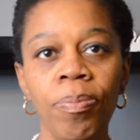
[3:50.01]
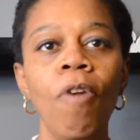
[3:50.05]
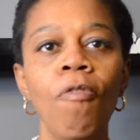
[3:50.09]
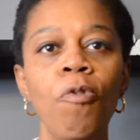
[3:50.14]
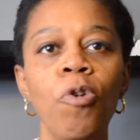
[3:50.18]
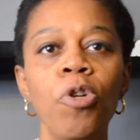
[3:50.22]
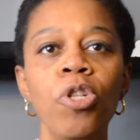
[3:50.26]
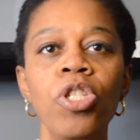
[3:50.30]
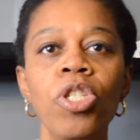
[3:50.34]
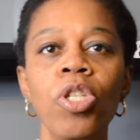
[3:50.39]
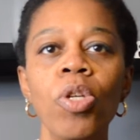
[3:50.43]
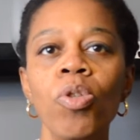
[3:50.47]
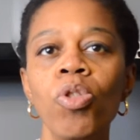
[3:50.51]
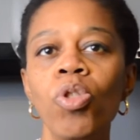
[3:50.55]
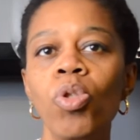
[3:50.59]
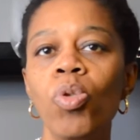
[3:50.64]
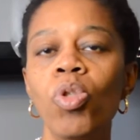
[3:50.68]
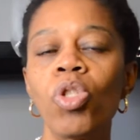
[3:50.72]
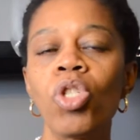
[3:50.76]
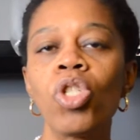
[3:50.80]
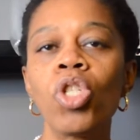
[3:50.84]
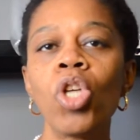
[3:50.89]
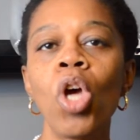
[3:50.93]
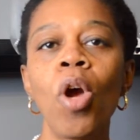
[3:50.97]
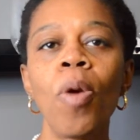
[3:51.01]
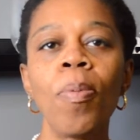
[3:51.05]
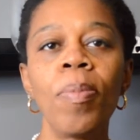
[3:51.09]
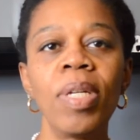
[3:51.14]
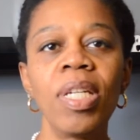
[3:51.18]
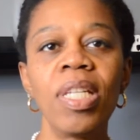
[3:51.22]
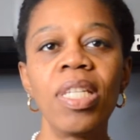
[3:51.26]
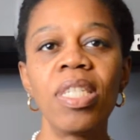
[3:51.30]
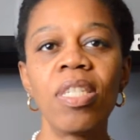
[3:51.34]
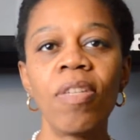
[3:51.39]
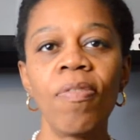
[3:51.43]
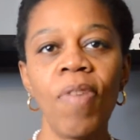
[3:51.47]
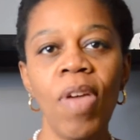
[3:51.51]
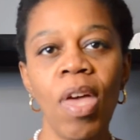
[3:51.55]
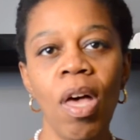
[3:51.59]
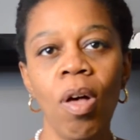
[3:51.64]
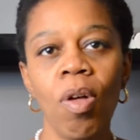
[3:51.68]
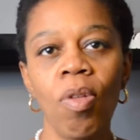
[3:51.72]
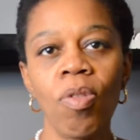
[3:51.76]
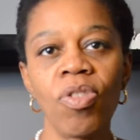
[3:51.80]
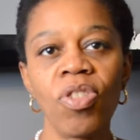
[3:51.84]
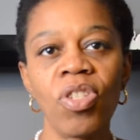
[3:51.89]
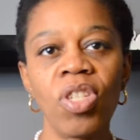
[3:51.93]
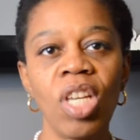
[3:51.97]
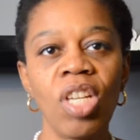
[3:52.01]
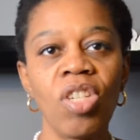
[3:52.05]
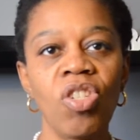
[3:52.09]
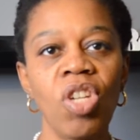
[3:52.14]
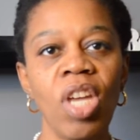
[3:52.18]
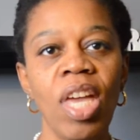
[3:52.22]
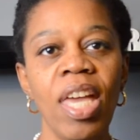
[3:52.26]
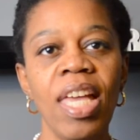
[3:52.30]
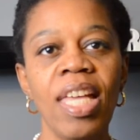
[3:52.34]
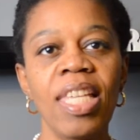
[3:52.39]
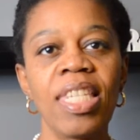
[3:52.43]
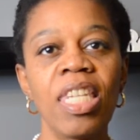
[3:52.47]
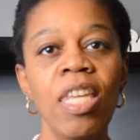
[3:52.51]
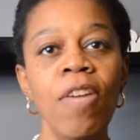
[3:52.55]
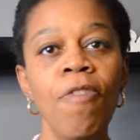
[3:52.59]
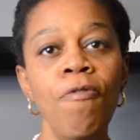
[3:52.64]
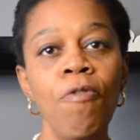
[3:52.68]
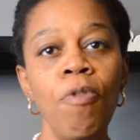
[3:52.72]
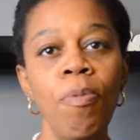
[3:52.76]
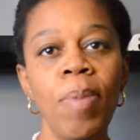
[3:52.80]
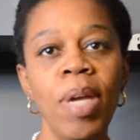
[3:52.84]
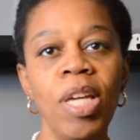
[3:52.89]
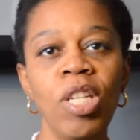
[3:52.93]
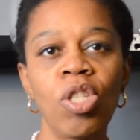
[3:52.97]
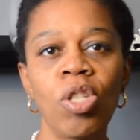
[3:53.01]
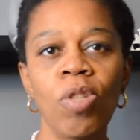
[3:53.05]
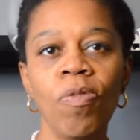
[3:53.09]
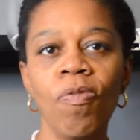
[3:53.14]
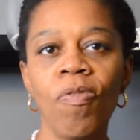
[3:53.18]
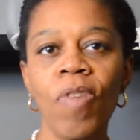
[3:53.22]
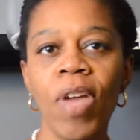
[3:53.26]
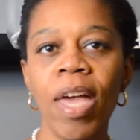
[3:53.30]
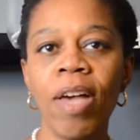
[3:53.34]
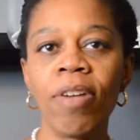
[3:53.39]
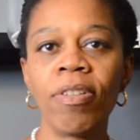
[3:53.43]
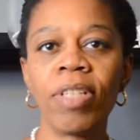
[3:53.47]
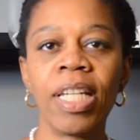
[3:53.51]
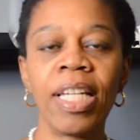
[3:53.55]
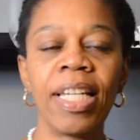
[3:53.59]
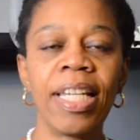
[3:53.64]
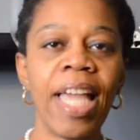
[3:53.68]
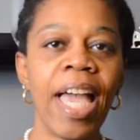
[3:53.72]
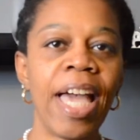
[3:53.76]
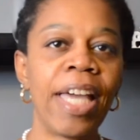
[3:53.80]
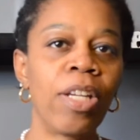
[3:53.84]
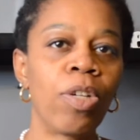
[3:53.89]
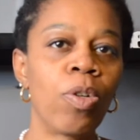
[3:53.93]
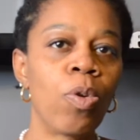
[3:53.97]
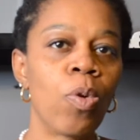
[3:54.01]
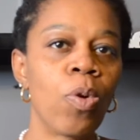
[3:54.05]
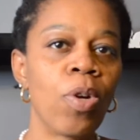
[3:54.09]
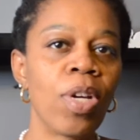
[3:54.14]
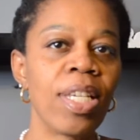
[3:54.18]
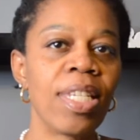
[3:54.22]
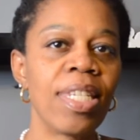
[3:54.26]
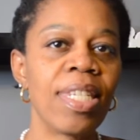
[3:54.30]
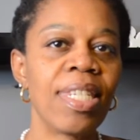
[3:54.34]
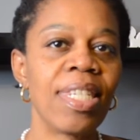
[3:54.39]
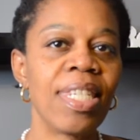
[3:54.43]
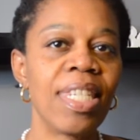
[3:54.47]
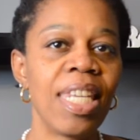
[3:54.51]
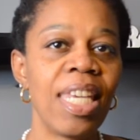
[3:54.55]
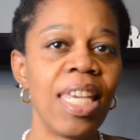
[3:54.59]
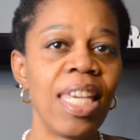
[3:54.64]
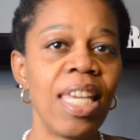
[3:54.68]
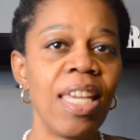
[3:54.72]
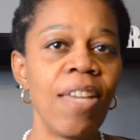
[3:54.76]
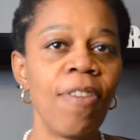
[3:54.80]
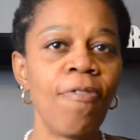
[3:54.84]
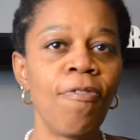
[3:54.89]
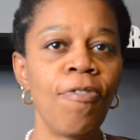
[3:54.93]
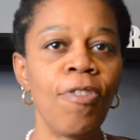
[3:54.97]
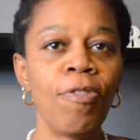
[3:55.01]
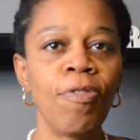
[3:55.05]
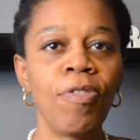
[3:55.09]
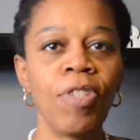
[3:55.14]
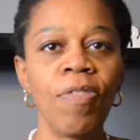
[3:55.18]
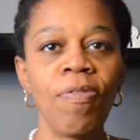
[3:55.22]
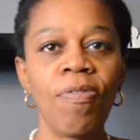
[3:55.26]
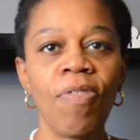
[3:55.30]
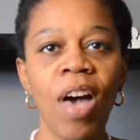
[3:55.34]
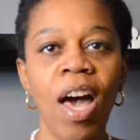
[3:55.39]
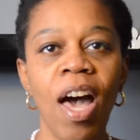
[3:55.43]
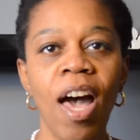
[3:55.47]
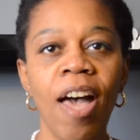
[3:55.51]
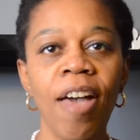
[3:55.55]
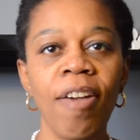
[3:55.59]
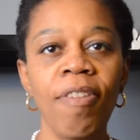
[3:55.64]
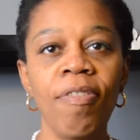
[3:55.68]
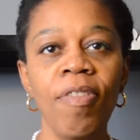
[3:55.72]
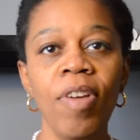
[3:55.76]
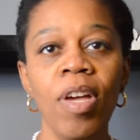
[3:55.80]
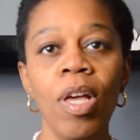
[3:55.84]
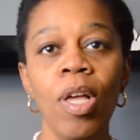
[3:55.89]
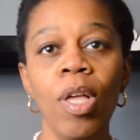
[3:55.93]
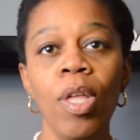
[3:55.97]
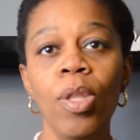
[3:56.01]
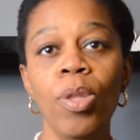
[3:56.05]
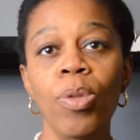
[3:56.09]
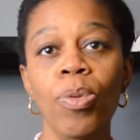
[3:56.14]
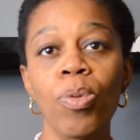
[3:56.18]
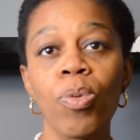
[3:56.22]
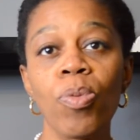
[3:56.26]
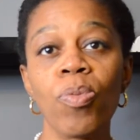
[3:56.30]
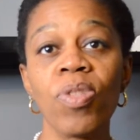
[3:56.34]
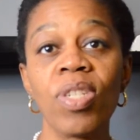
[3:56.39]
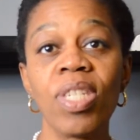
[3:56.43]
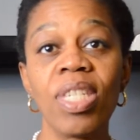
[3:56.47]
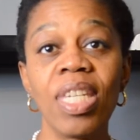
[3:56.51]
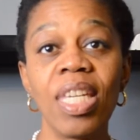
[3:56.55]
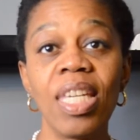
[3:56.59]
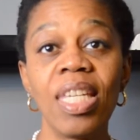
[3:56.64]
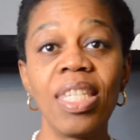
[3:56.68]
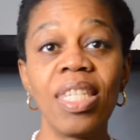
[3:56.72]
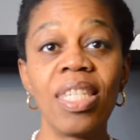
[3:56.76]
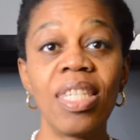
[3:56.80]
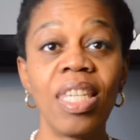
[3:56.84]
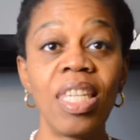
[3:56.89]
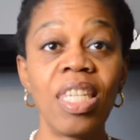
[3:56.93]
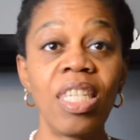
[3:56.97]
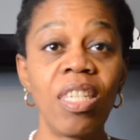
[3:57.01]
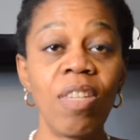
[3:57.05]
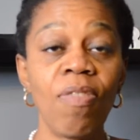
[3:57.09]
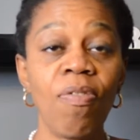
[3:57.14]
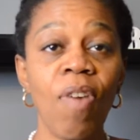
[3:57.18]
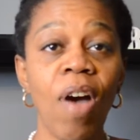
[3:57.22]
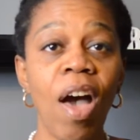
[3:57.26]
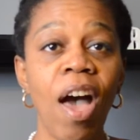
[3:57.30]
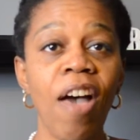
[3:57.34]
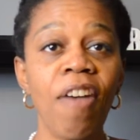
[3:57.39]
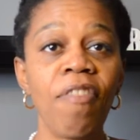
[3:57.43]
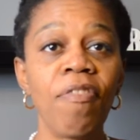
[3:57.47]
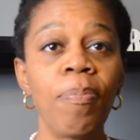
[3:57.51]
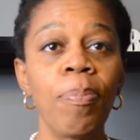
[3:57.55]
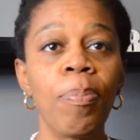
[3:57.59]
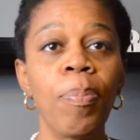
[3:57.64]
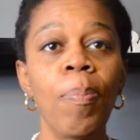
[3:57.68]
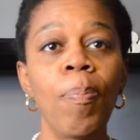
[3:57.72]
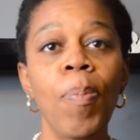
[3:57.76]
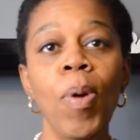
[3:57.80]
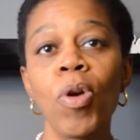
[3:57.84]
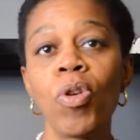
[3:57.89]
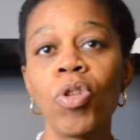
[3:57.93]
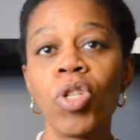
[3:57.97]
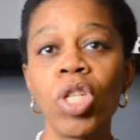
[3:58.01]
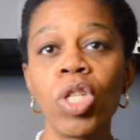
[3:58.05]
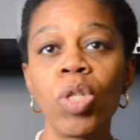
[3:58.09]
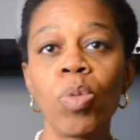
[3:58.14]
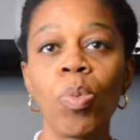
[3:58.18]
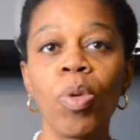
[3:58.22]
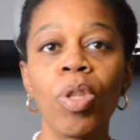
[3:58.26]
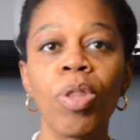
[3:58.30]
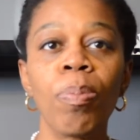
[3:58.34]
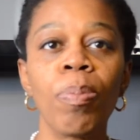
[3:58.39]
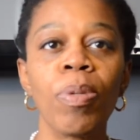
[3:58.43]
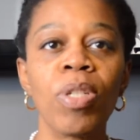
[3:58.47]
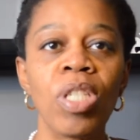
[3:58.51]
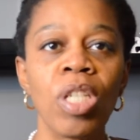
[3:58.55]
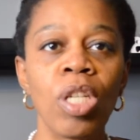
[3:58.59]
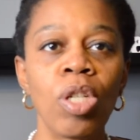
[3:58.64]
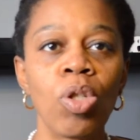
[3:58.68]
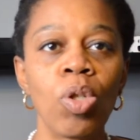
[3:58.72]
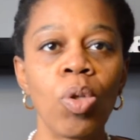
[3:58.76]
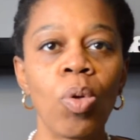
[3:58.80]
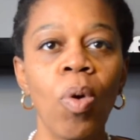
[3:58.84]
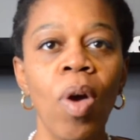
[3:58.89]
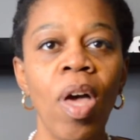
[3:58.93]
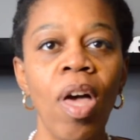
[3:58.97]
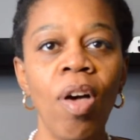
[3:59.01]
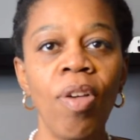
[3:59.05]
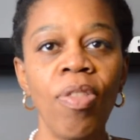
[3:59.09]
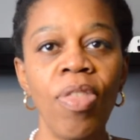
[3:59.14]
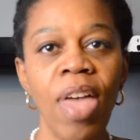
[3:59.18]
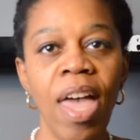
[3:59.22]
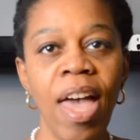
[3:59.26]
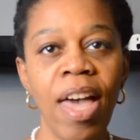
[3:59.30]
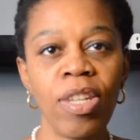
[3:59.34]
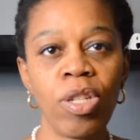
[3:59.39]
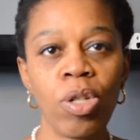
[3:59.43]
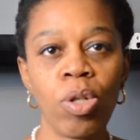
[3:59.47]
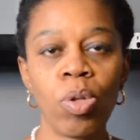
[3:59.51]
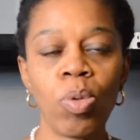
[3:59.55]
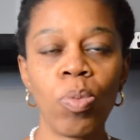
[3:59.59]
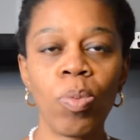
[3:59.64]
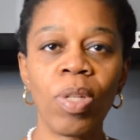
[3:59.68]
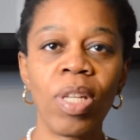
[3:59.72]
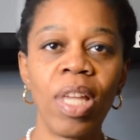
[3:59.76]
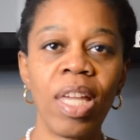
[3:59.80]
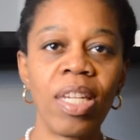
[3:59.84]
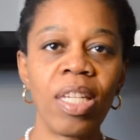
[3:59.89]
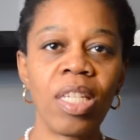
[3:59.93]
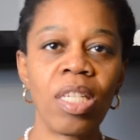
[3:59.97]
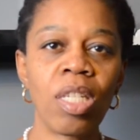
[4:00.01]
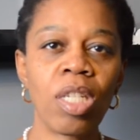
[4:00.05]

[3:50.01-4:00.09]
For social determinants of health, such as information found in categories Z55 through Z65, persons with potential health hazards related to